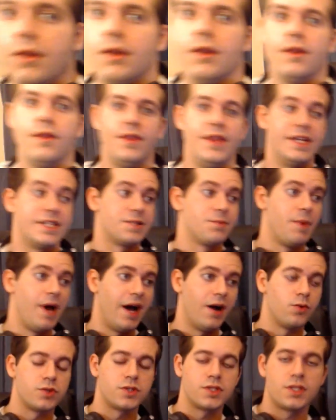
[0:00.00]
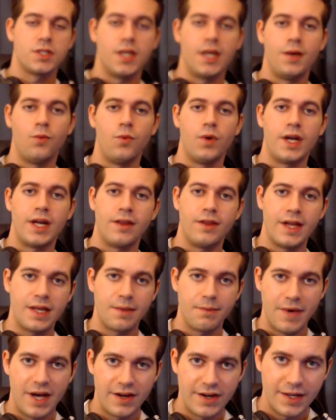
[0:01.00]
this mouse and what I like
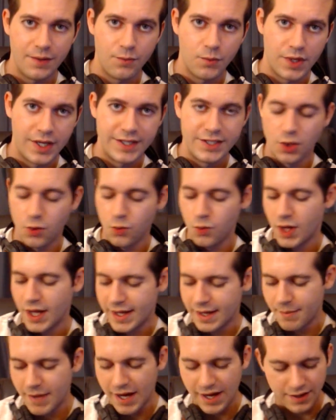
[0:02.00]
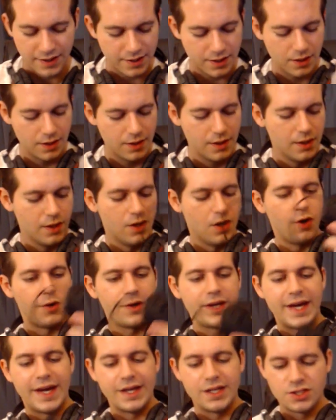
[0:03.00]
about it and what I don't like about it.
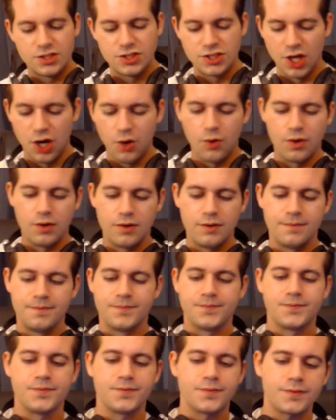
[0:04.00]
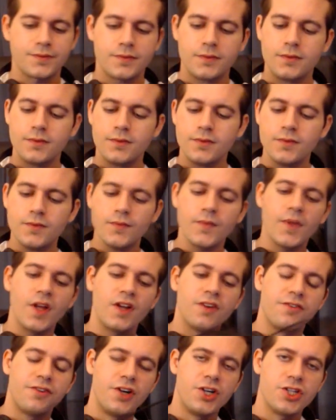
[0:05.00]
Okay, so
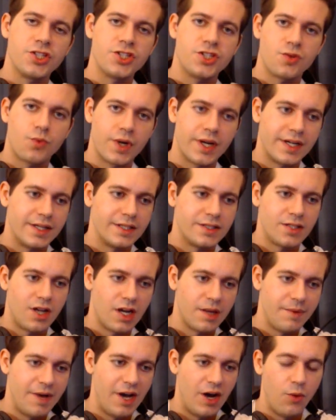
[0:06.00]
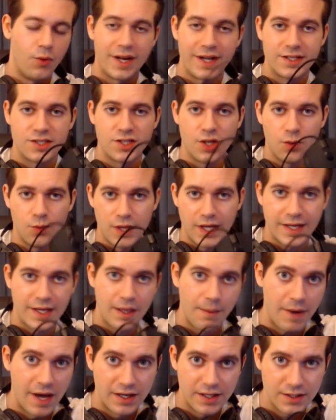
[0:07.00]
first we're going to talk about what I don't like
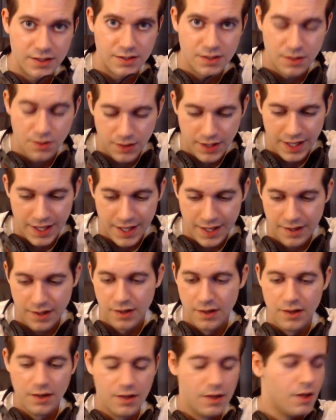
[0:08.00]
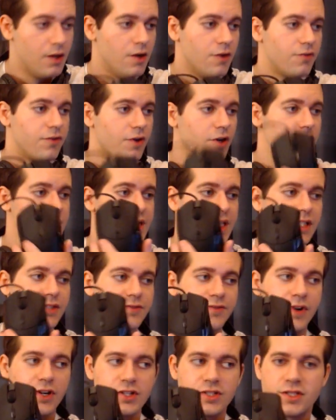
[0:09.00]
about it. Okay, first things
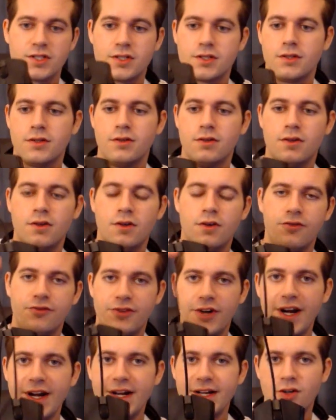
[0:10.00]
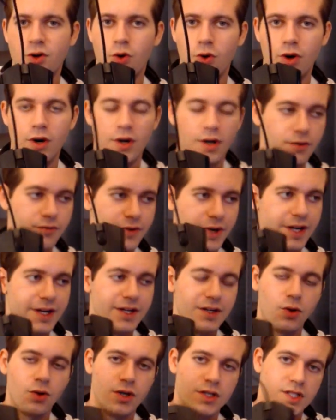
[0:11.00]
first. Frayed cord. Frayed
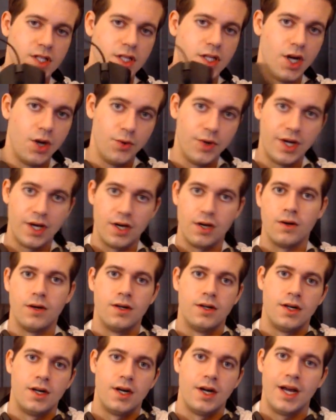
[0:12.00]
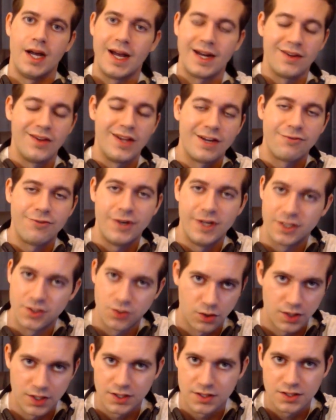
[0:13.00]
cord's a no-no. All right, I don't like frayed
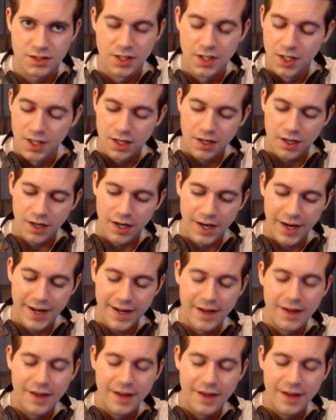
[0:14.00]
cords. All right,